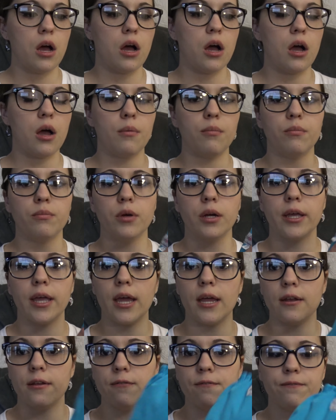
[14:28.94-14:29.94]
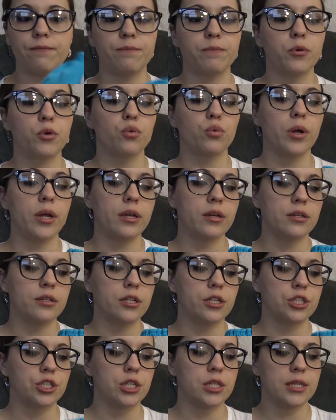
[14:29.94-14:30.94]
Um, again, in great
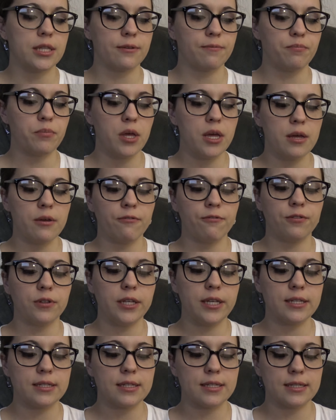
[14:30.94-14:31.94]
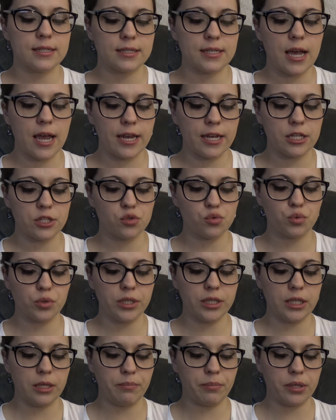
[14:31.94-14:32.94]
condition. The fleece inside is
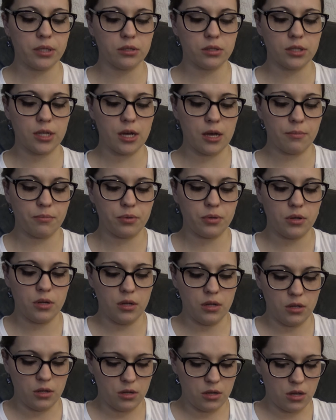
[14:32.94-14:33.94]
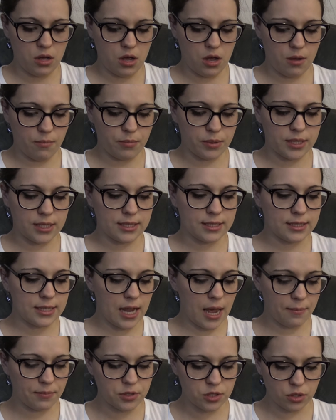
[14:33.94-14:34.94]
really pilled up, um, but the
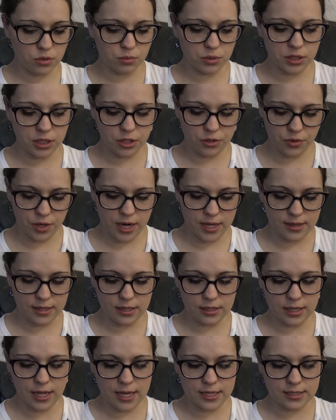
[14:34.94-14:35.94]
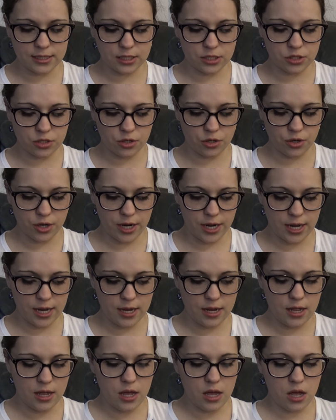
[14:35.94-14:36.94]
snaps are really great. The elastics are great.
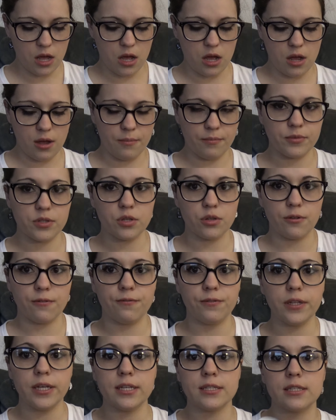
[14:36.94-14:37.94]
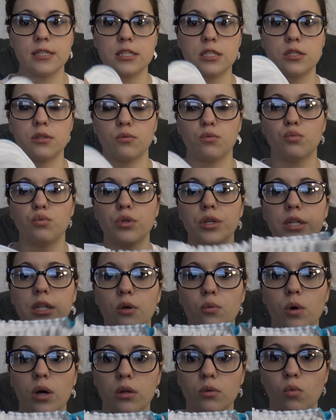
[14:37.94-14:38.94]
Um, so the fleece is really
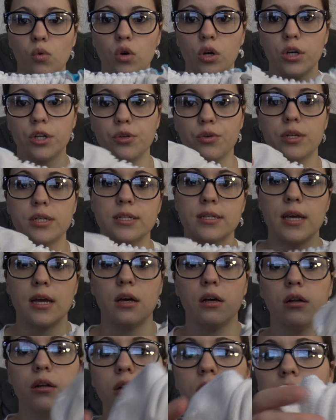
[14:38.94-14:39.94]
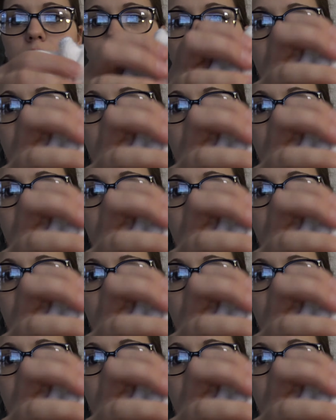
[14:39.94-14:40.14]
well worn. You can tell,